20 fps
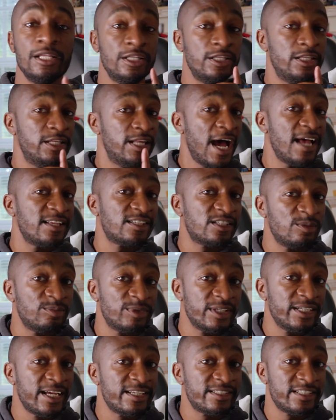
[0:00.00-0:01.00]
Not
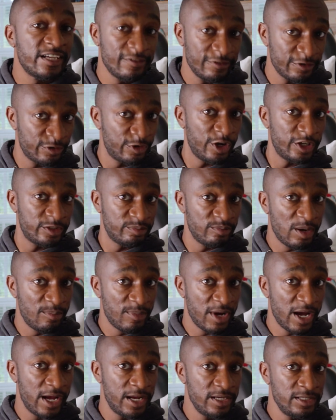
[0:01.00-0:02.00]
something that's ever crossed my
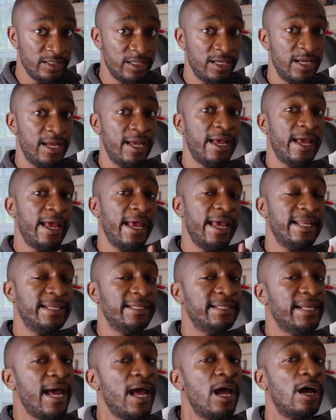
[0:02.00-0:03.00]
mind.
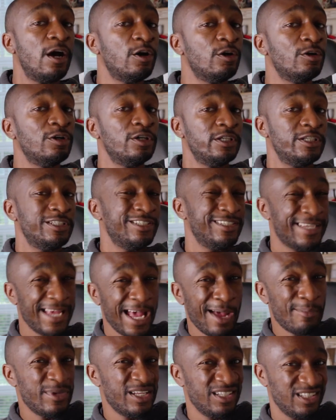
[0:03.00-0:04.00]
And now you
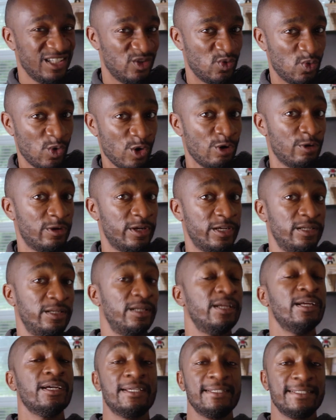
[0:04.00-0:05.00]
got me a little worried,
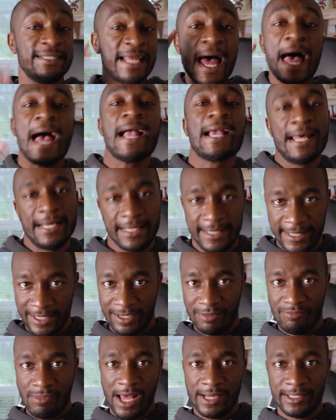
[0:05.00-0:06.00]
because now I got to
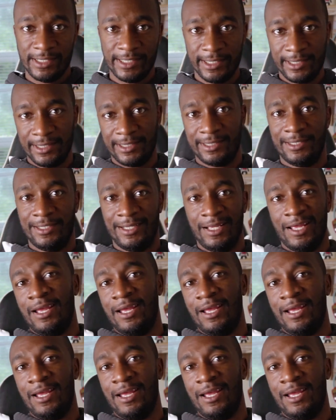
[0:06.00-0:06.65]
think about this.